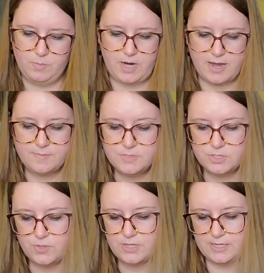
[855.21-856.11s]
But I am
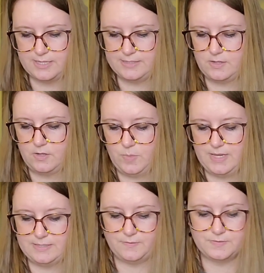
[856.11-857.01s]
doing this on a
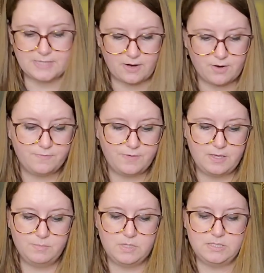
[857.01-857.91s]
piece of
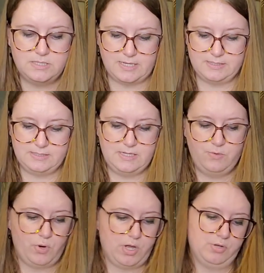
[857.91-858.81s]
Seraphim
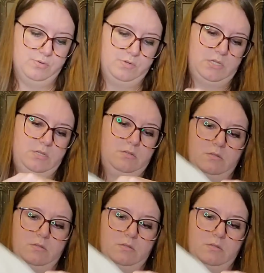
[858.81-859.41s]
Dusty Road.